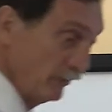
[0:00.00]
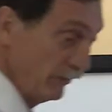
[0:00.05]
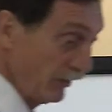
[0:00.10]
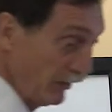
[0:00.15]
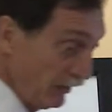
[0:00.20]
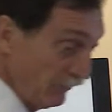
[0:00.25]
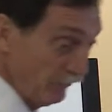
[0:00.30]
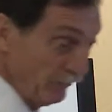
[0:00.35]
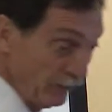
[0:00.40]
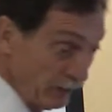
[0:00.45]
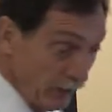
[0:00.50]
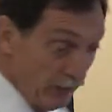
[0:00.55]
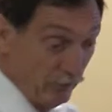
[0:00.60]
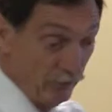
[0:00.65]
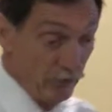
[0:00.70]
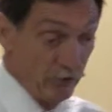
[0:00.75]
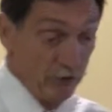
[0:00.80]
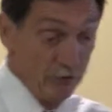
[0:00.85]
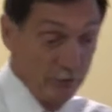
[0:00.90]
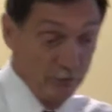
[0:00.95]
even,
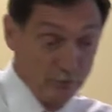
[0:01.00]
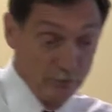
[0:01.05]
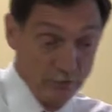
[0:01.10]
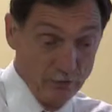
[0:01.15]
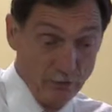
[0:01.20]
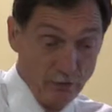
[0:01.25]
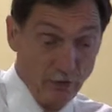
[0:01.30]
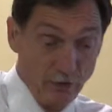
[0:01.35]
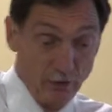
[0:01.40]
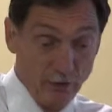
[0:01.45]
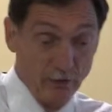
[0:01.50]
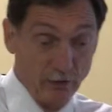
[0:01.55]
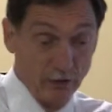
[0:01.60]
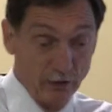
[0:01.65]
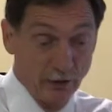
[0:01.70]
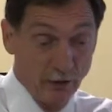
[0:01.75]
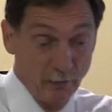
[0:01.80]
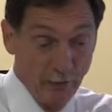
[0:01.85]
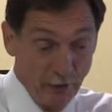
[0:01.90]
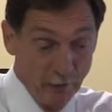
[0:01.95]
even
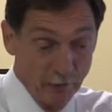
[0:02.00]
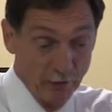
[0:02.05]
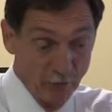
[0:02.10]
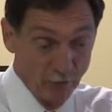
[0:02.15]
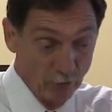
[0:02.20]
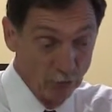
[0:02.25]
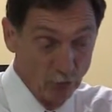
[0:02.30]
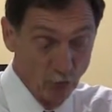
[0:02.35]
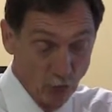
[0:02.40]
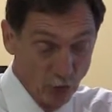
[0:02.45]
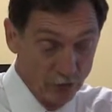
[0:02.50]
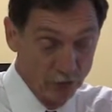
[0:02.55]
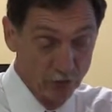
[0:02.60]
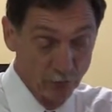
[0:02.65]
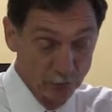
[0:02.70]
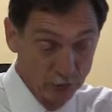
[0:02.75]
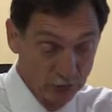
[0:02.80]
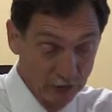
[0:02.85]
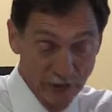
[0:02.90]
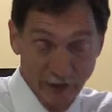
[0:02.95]
commandment of the Lord to
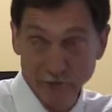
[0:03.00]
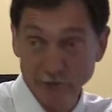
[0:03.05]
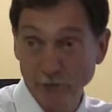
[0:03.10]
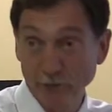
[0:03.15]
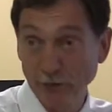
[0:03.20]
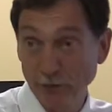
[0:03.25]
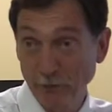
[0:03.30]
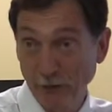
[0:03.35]
believe and be